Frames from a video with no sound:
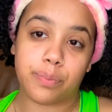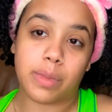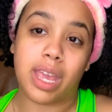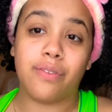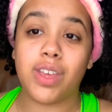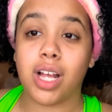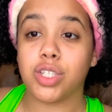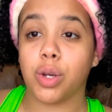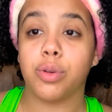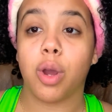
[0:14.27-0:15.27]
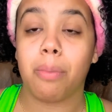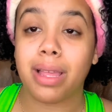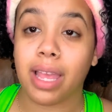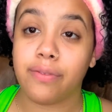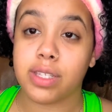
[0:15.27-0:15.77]
If y'all don't know, my
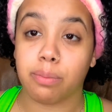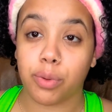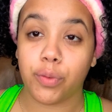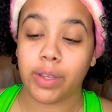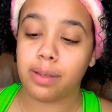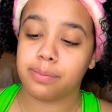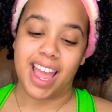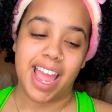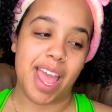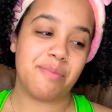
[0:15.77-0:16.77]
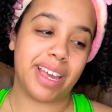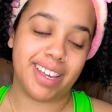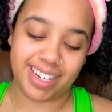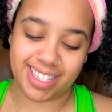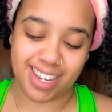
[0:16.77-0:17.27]
life is a movie. Am I
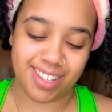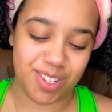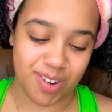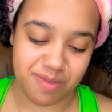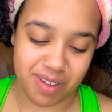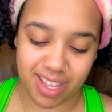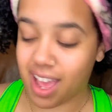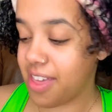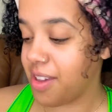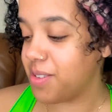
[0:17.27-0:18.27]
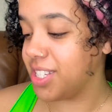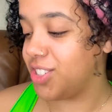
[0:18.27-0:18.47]
gonna tell the story about the guy that was in